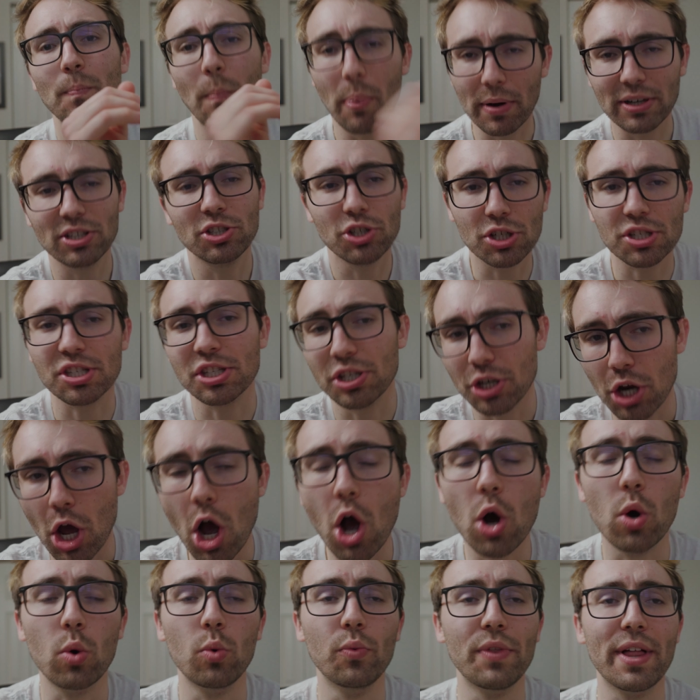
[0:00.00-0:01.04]
But just
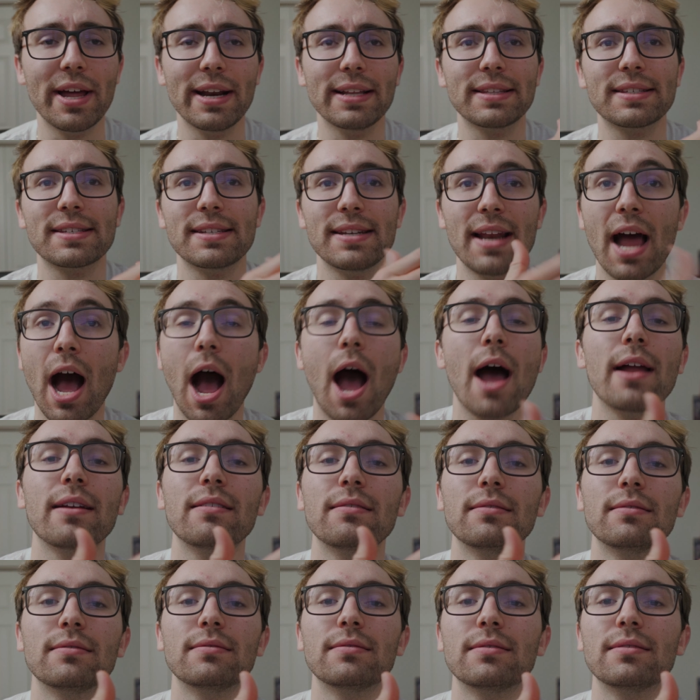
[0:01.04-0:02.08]
know that it's not
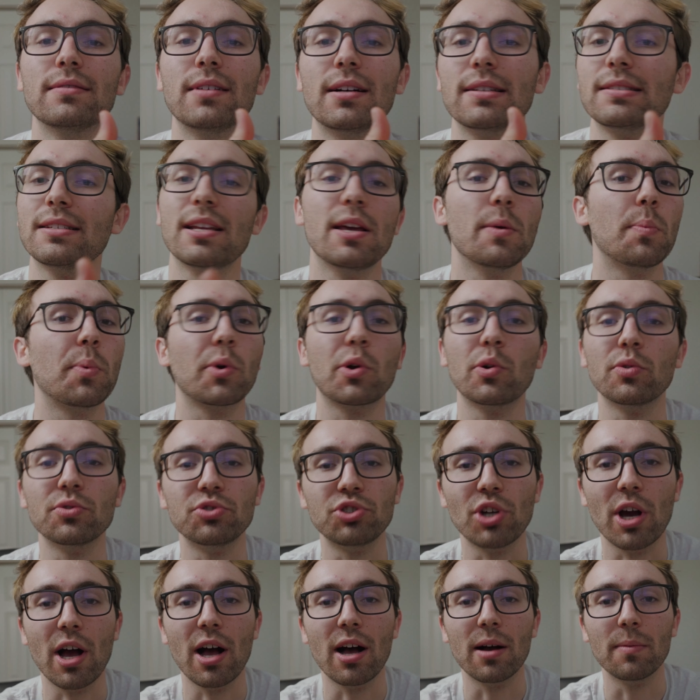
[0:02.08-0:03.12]
a typical
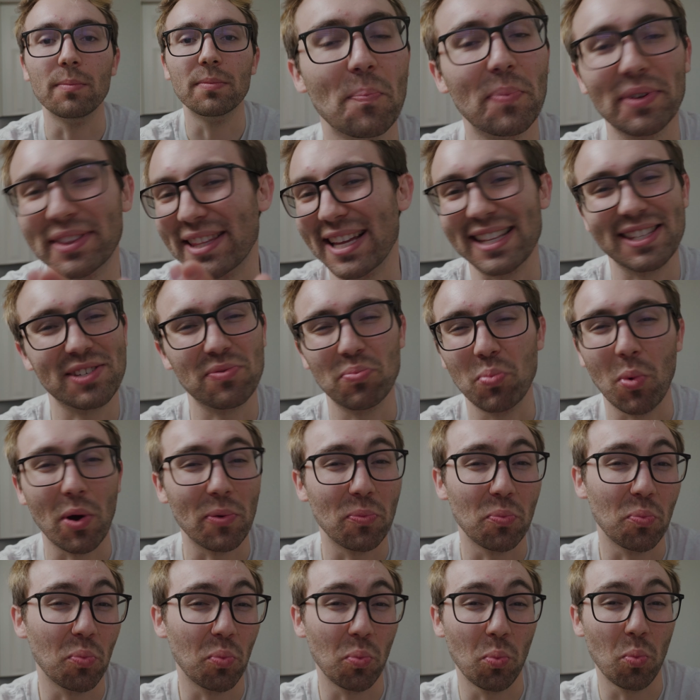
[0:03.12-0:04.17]
job. But that's what
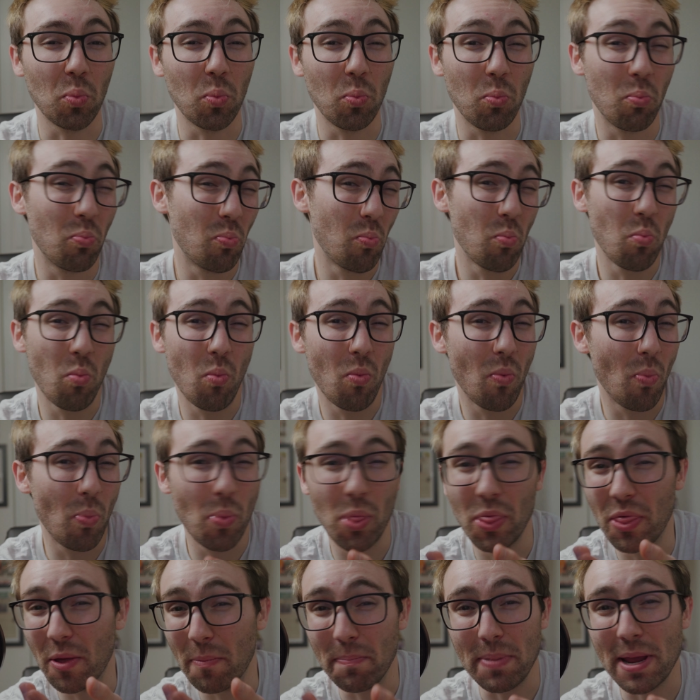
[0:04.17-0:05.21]

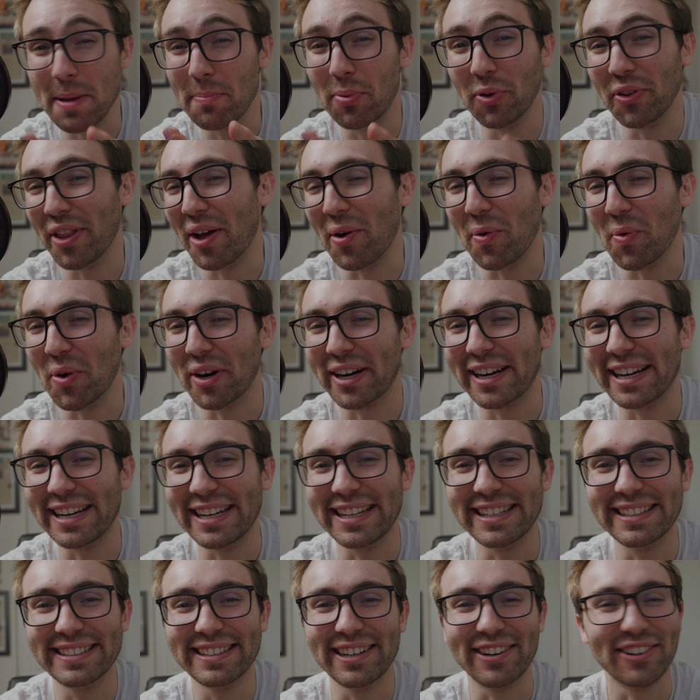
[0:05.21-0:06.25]
the people that work in
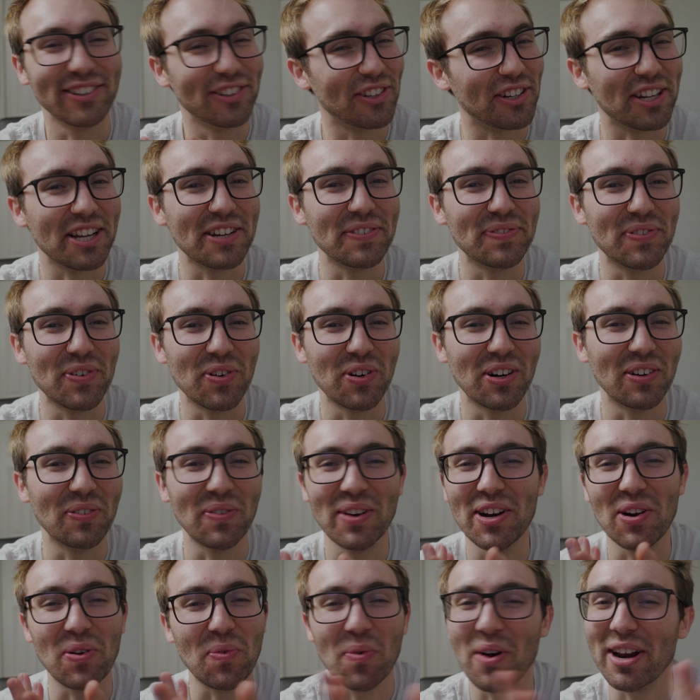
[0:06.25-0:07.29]
it are looking for. We
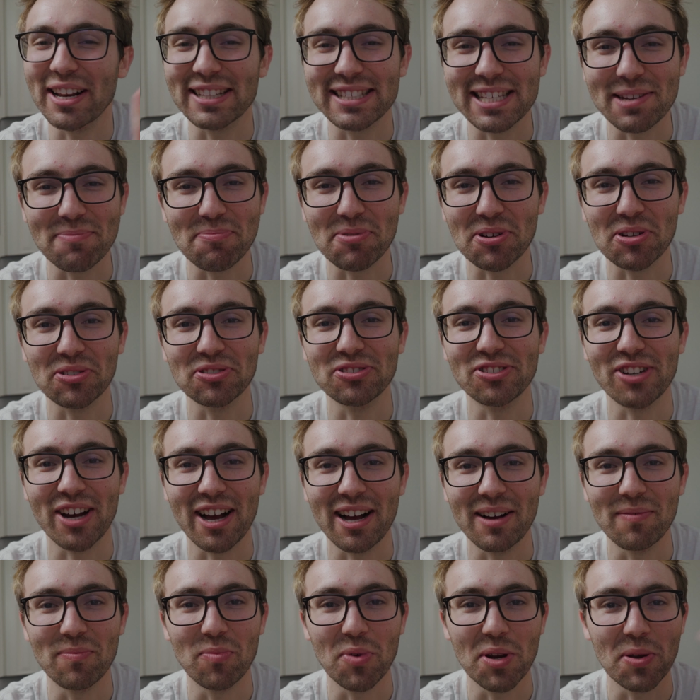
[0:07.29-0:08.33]
don't want a typical
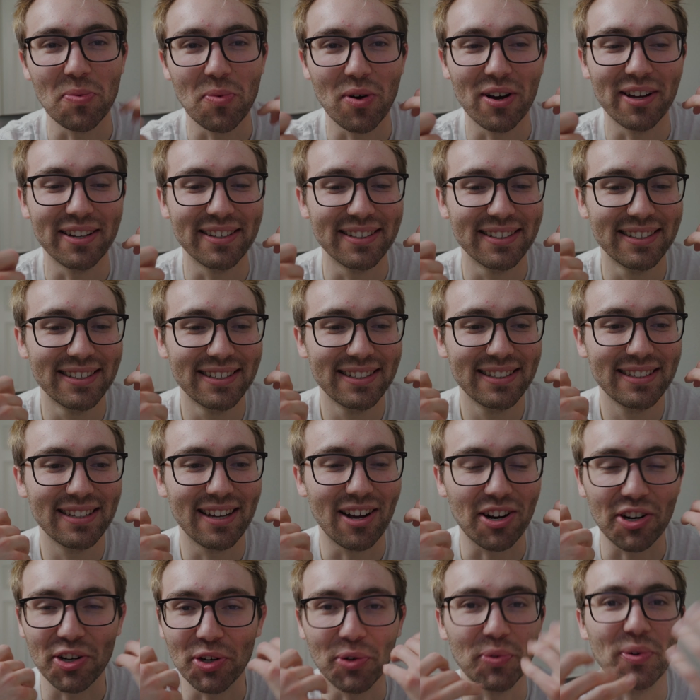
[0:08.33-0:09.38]
job. We want
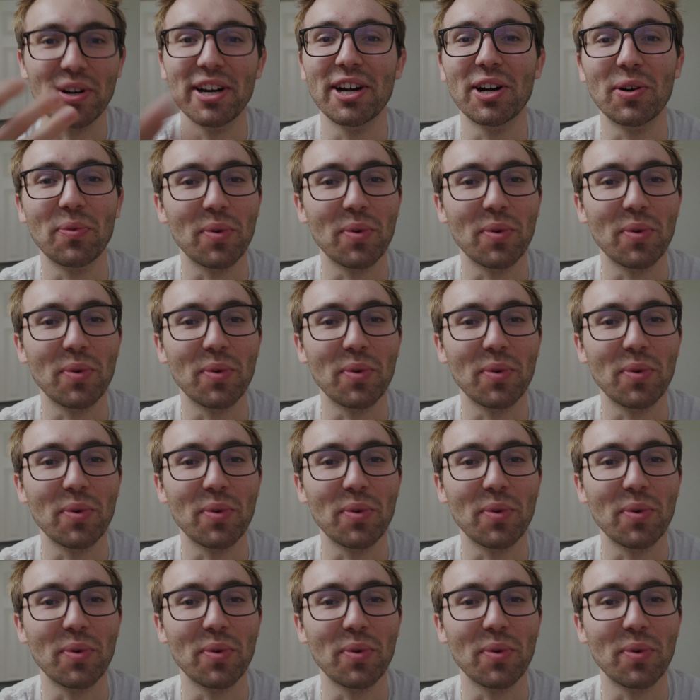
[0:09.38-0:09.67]
a career.